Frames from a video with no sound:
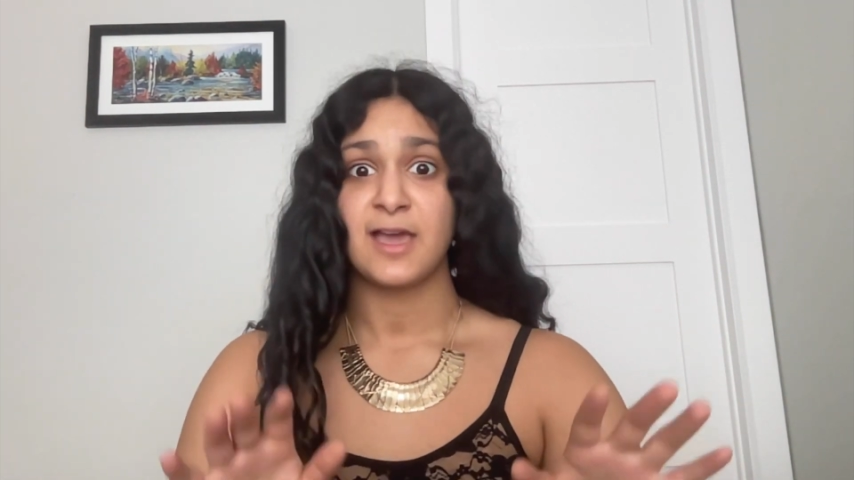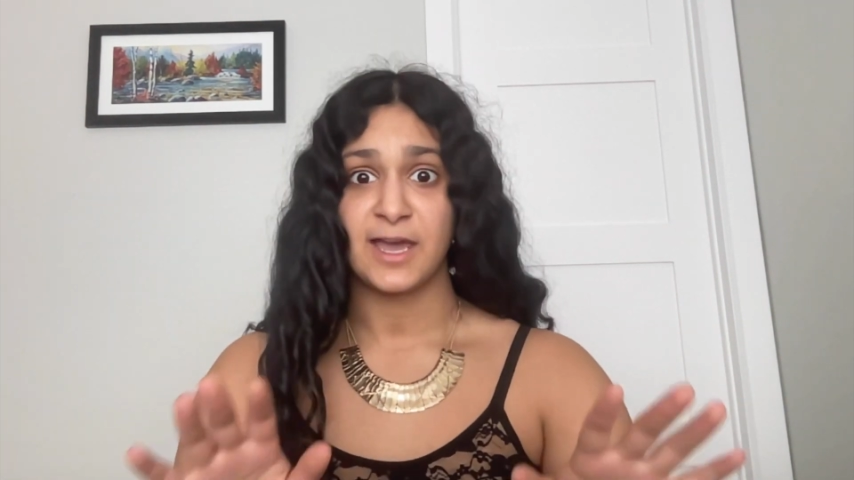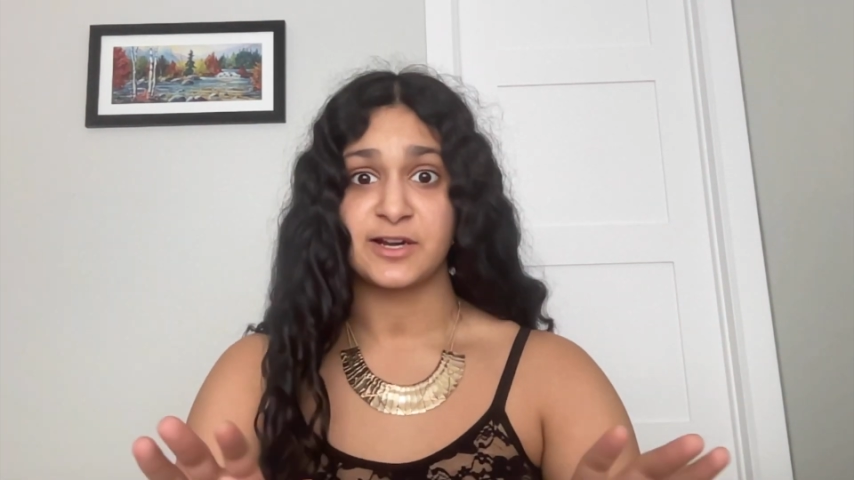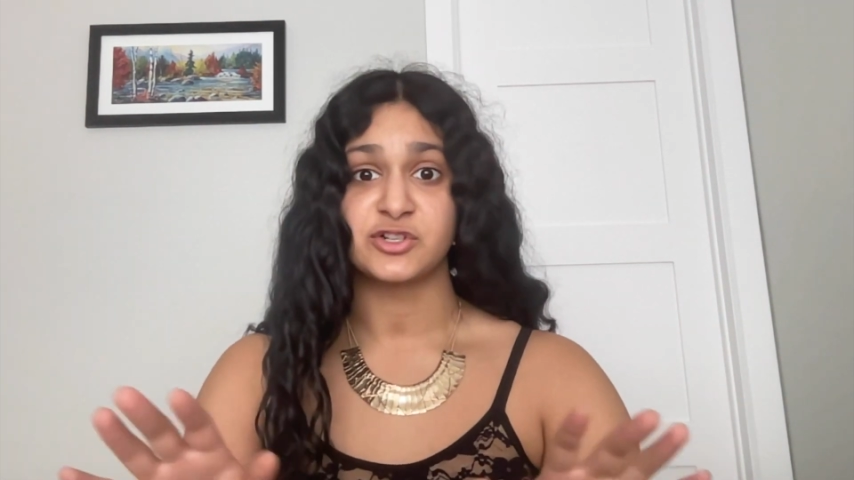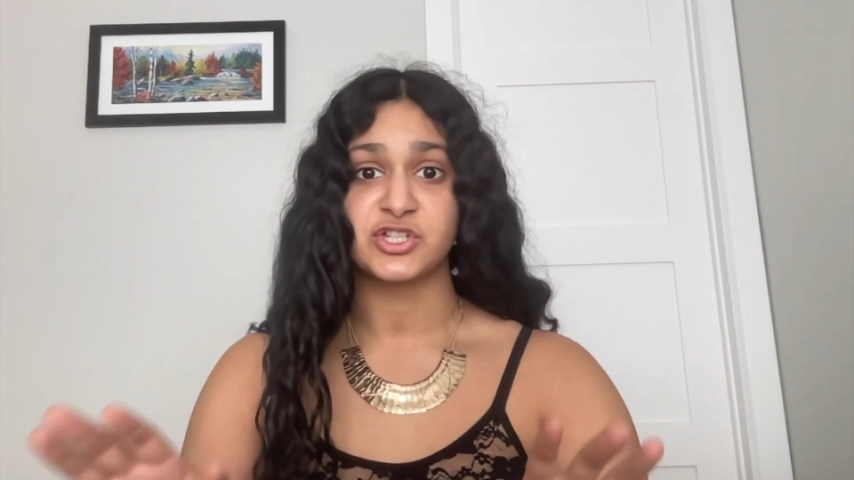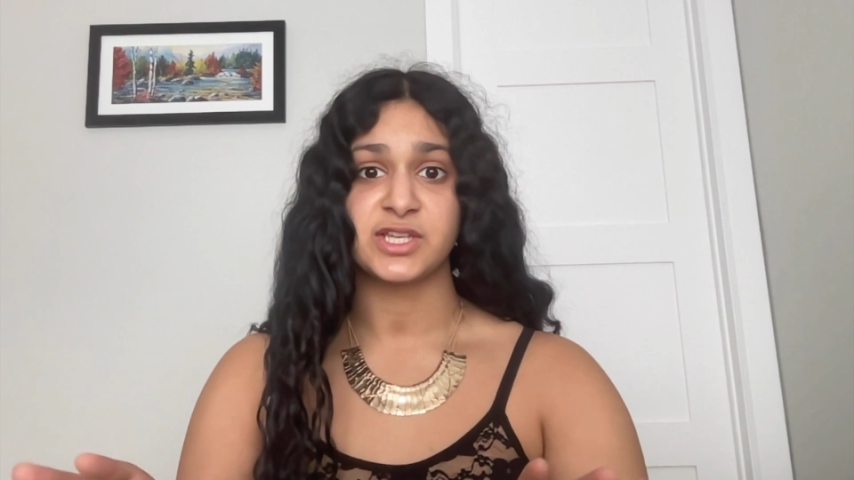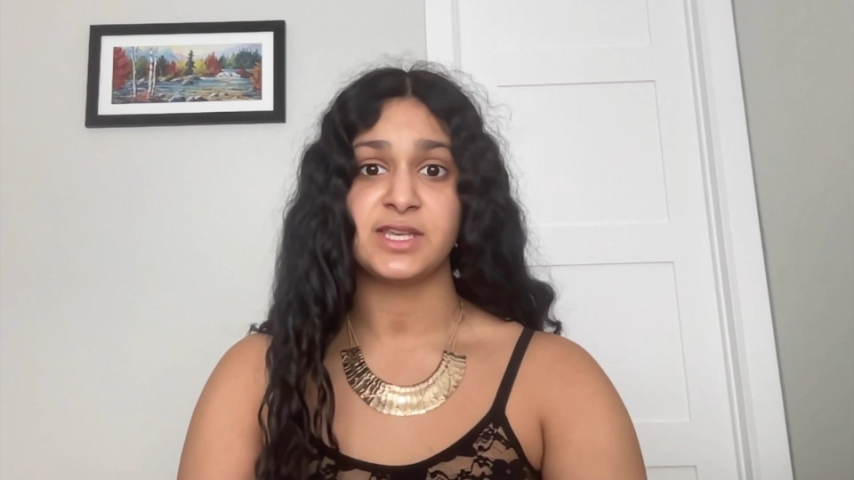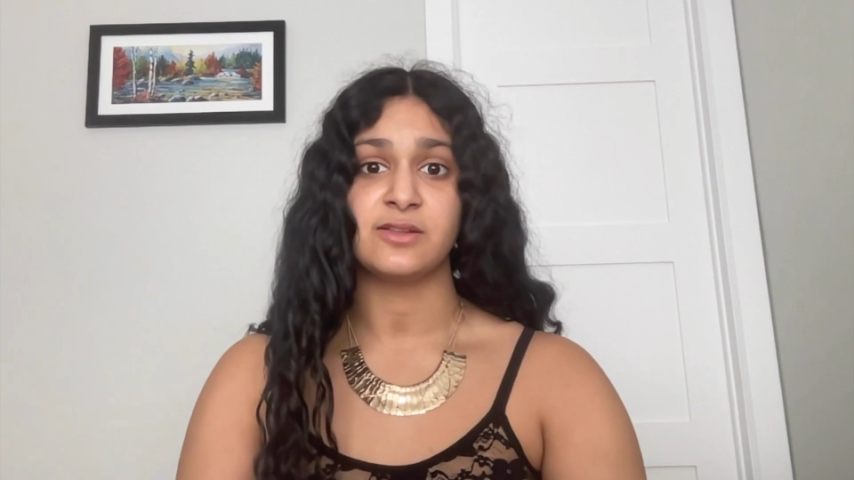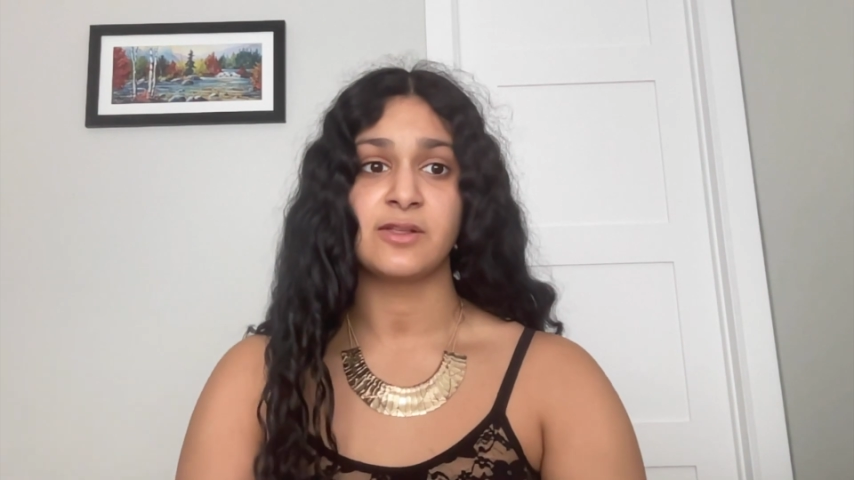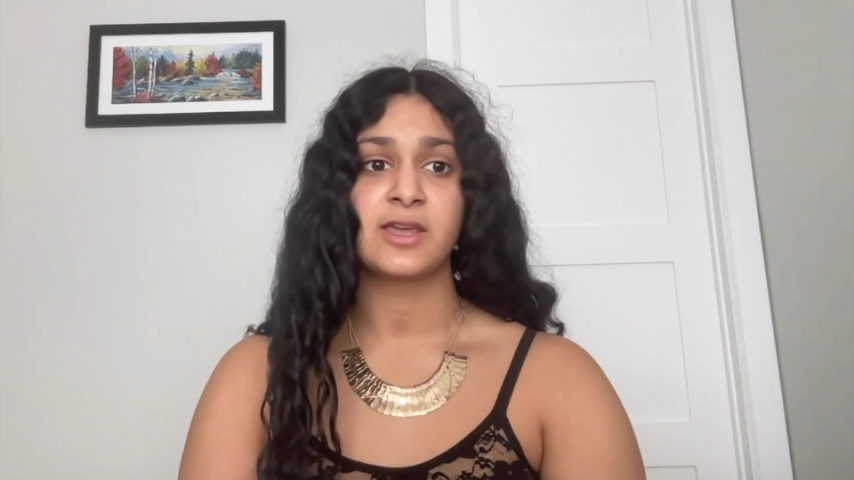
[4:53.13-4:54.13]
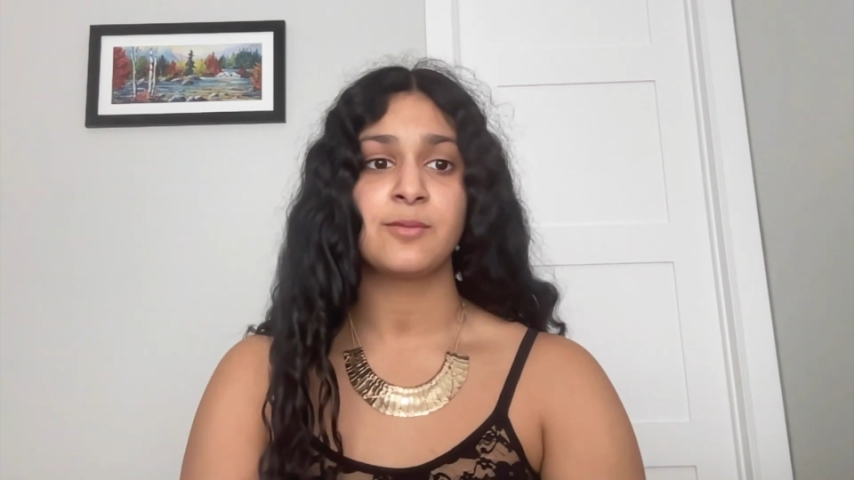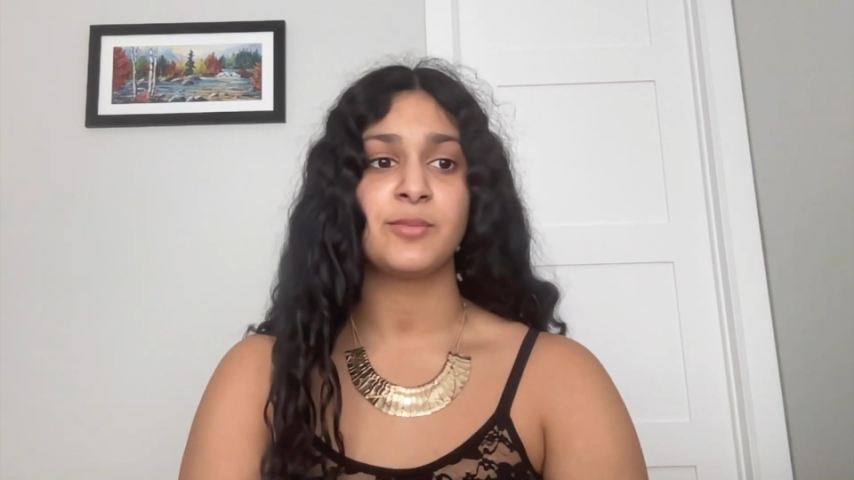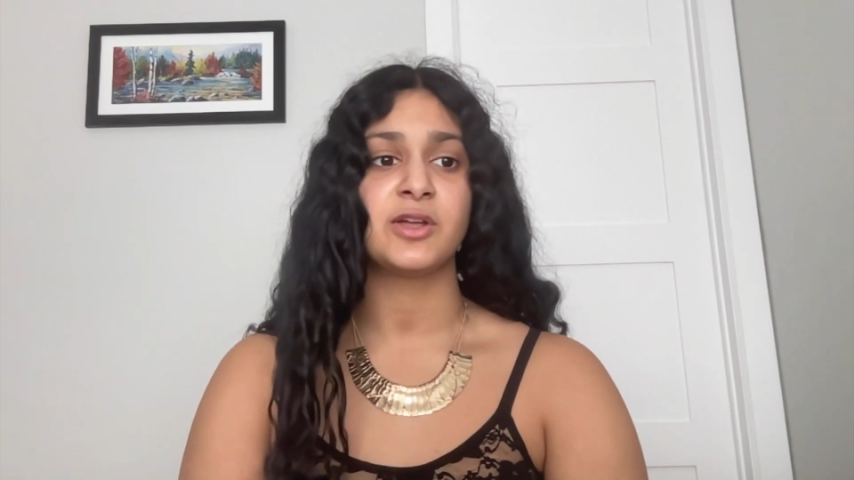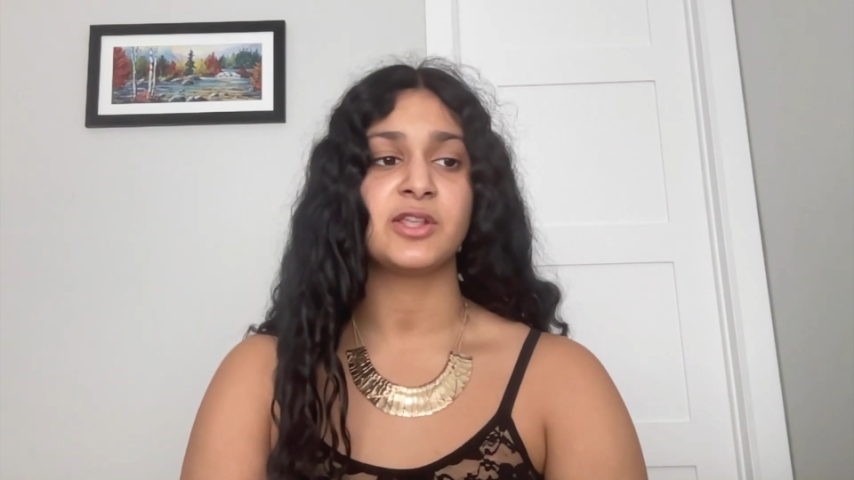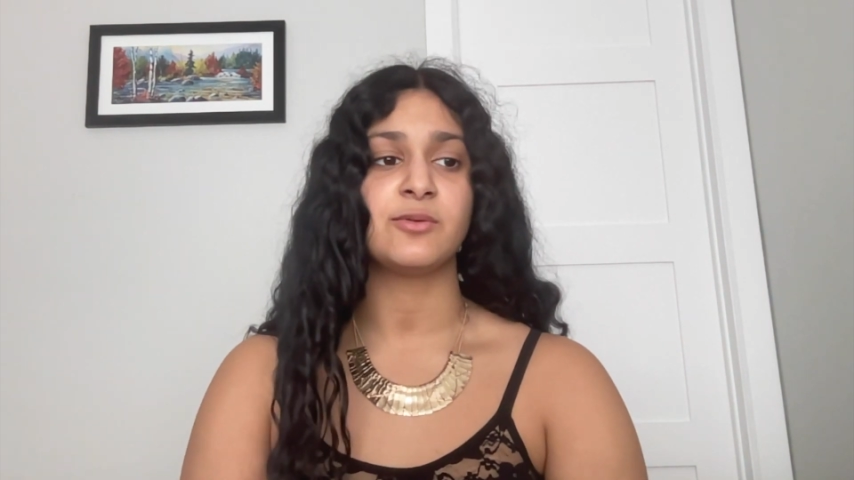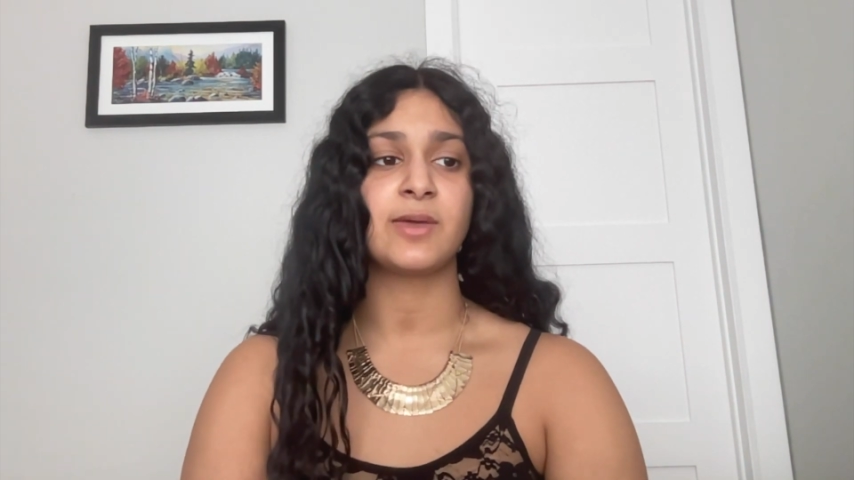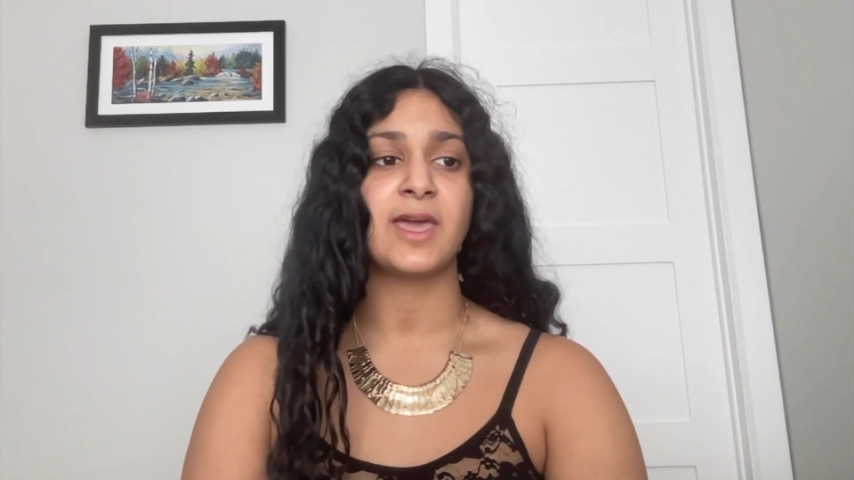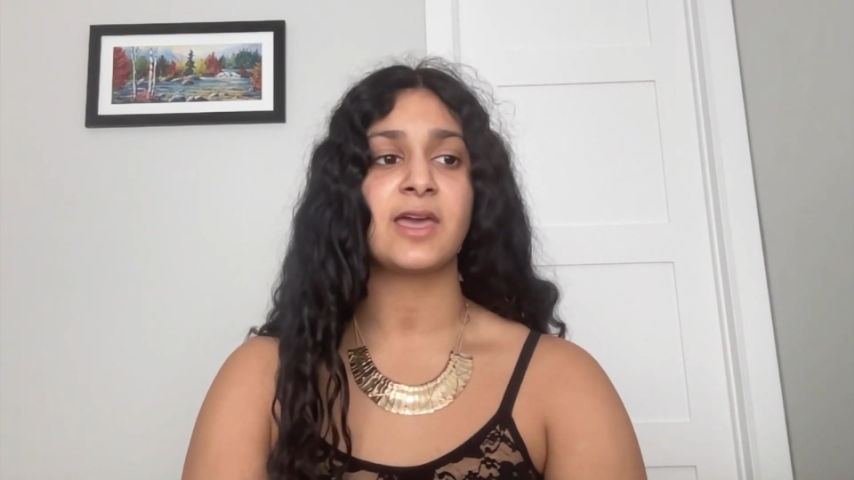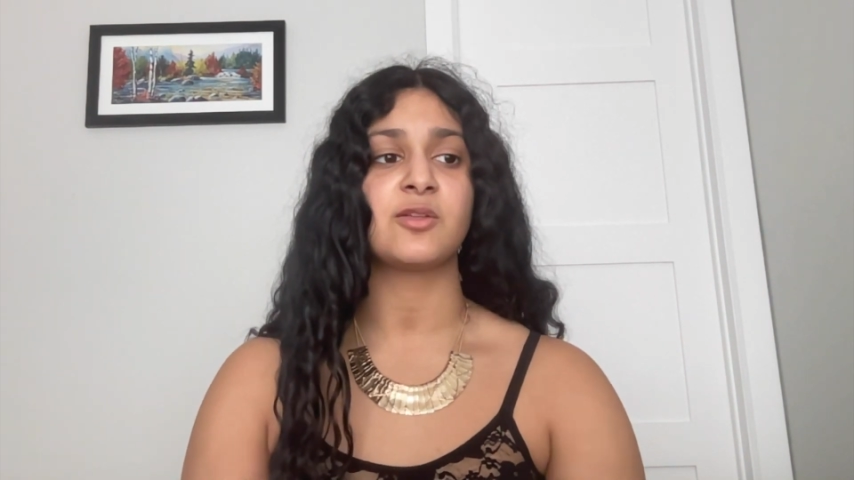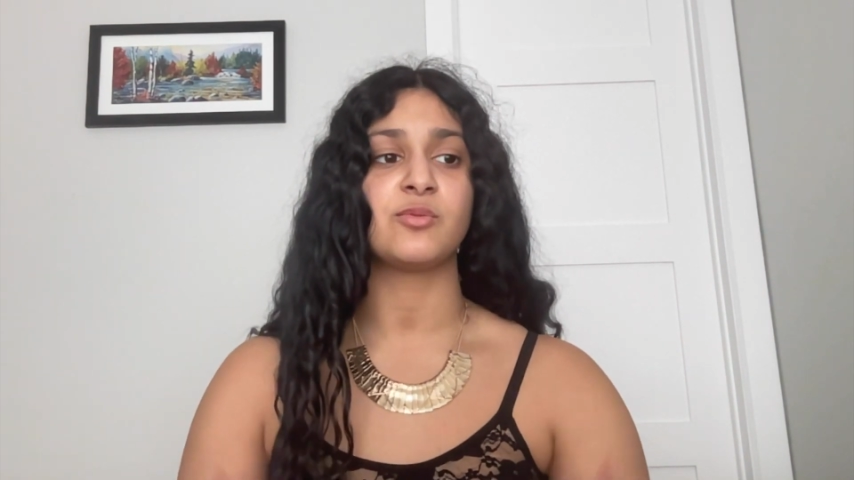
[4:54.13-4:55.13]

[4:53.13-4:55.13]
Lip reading: energy healing, but you can,